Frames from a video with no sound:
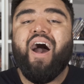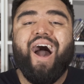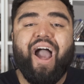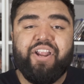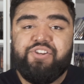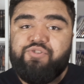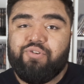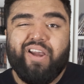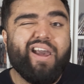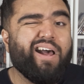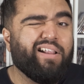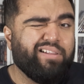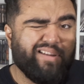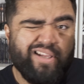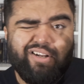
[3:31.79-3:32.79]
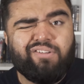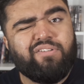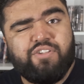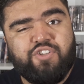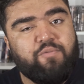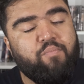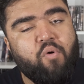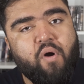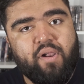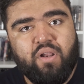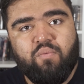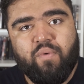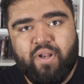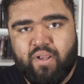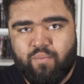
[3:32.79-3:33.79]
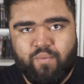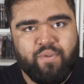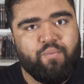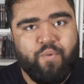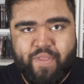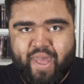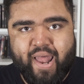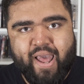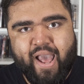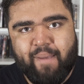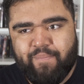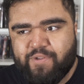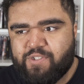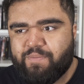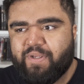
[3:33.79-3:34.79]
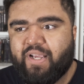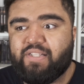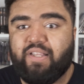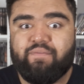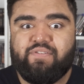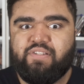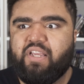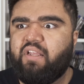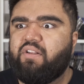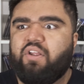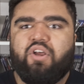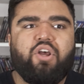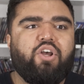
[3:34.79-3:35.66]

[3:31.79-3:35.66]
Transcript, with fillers: I do get a little disappointed when it, when, when that happens because I've seen